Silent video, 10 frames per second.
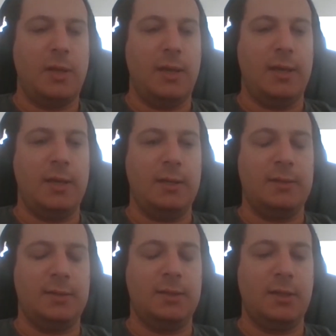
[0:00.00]

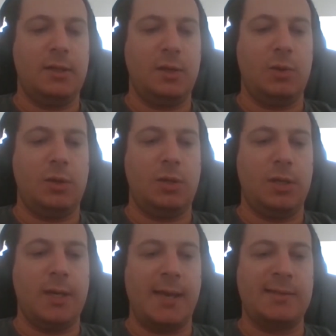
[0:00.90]
and
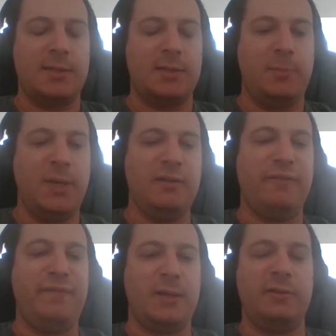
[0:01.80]
as to be an
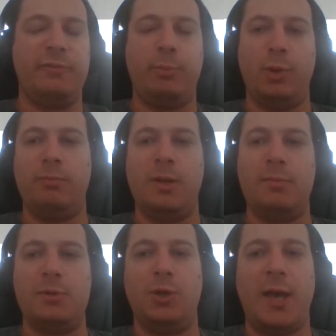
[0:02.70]
effective board
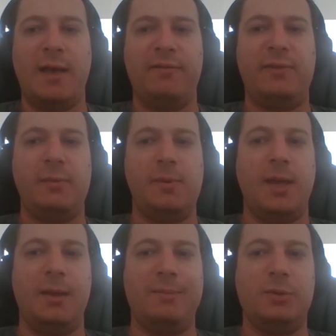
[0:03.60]
member, you have to
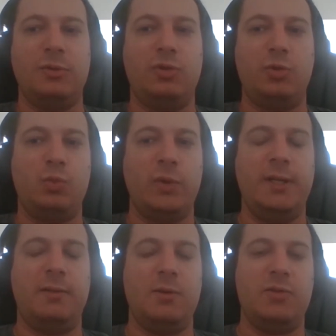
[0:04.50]
be able to
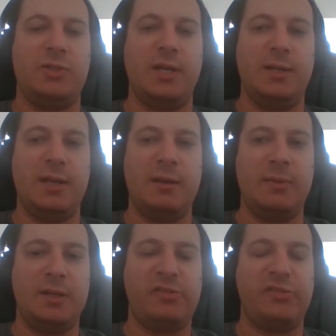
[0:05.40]
read those
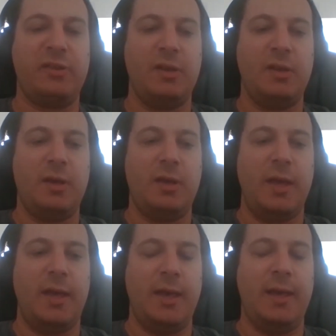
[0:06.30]
dynamics
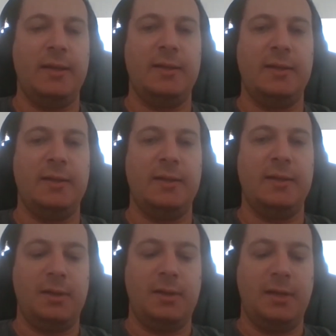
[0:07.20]
right. and
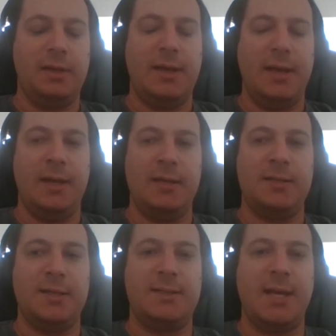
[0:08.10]

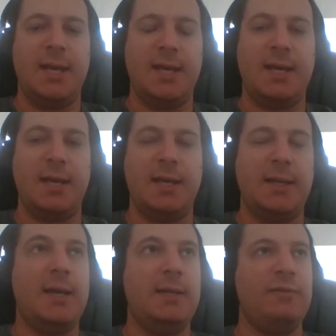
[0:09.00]
and take
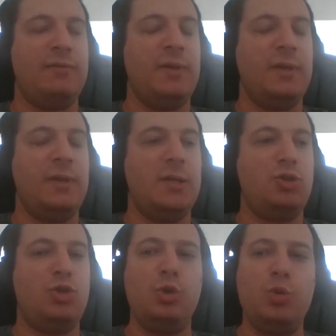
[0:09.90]
and kind of
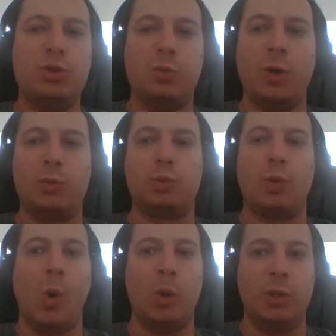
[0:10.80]
choose what
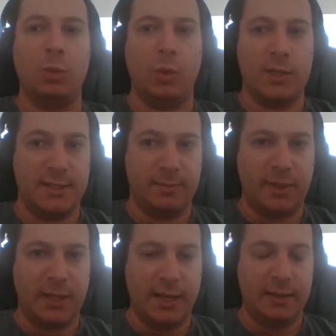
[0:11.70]
role you want to
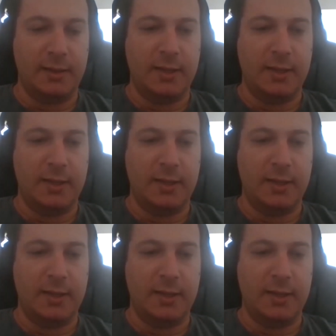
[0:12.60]
play.